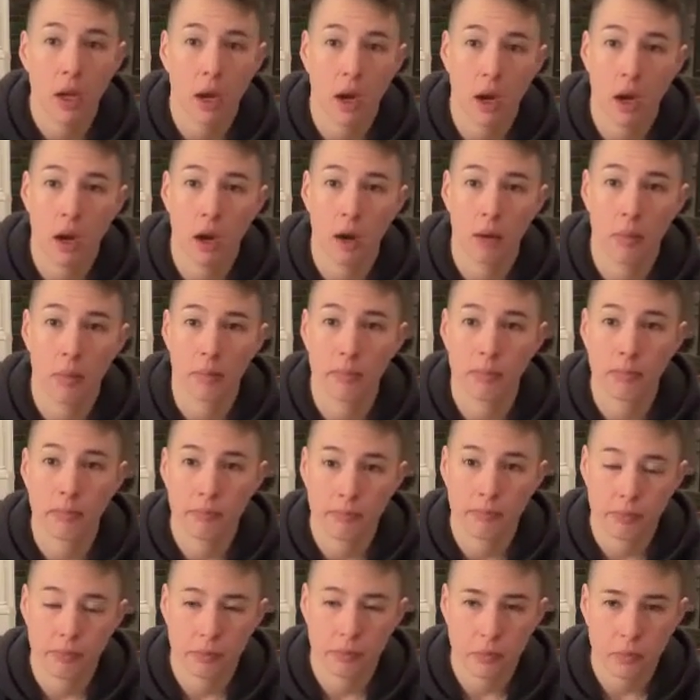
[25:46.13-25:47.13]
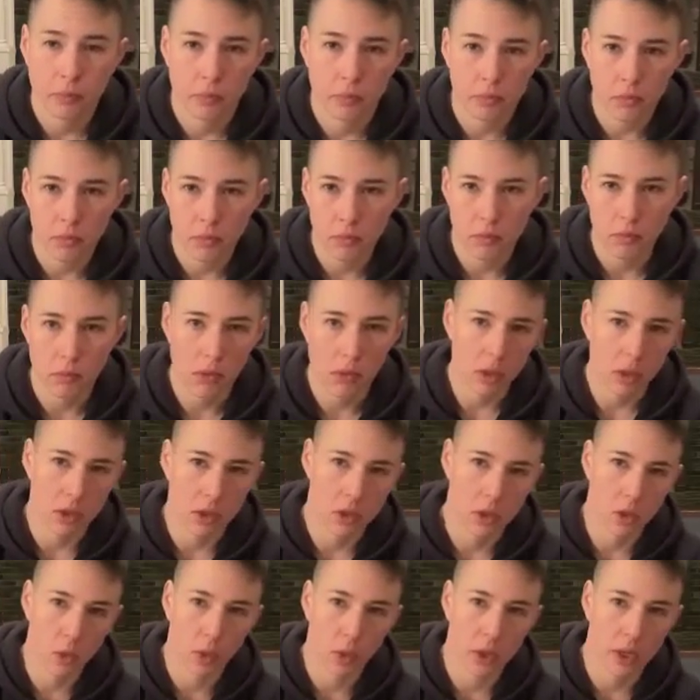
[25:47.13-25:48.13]

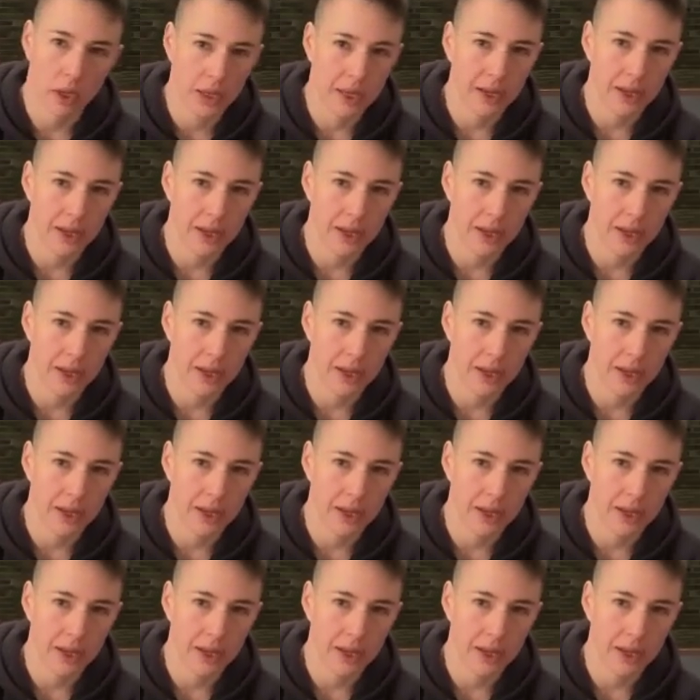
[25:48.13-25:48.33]
So